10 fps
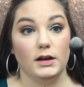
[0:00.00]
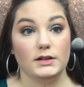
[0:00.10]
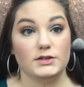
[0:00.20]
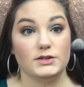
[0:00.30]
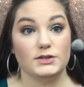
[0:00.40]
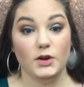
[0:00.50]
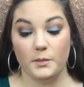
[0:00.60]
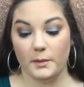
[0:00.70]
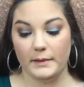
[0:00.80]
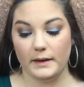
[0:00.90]

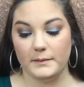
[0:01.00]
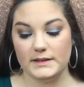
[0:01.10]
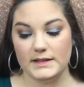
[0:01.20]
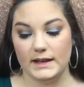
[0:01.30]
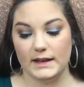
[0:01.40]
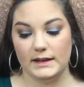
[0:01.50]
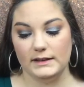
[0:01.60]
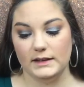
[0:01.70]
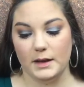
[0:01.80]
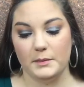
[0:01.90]
Super pigmented.
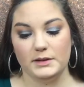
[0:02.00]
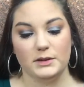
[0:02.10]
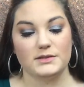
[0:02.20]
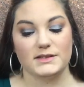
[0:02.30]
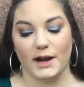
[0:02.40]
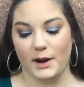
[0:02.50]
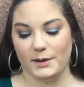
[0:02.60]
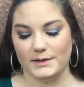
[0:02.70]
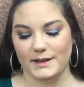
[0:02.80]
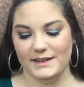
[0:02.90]
I'm a little
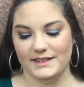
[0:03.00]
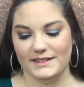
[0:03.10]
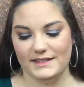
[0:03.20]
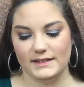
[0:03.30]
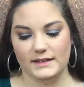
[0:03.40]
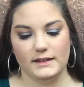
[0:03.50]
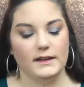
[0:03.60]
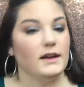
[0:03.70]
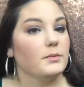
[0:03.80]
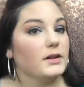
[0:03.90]
skirt.
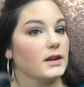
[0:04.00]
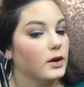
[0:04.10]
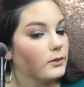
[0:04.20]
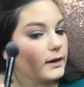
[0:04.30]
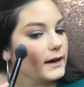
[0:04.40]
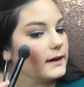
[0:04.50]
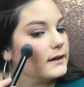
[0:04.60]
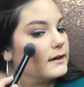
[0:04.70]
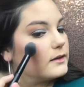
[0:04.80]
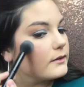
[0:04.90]
I'm going to go right
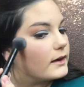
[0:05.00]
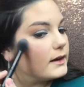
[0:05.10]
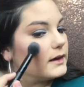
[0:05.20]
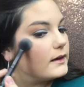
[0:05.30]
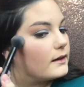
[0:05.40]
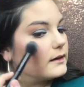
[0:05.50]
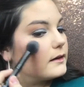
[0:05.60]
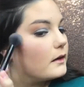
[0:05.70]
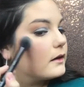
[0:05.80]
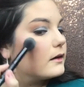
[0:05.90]
in right
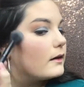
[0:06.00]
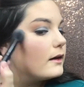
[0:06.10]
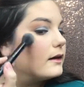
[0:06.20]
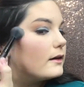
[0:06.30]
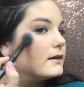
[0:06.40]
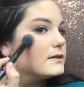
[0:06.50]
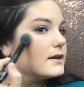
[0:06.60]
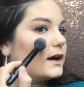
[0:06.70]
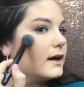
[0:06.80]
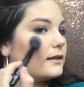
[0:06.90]
here and
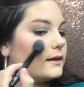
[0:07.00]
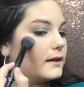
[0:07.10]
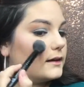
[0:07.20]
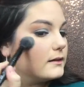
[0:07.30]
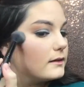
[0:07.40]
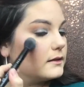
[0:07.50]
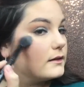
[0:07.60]
highlight.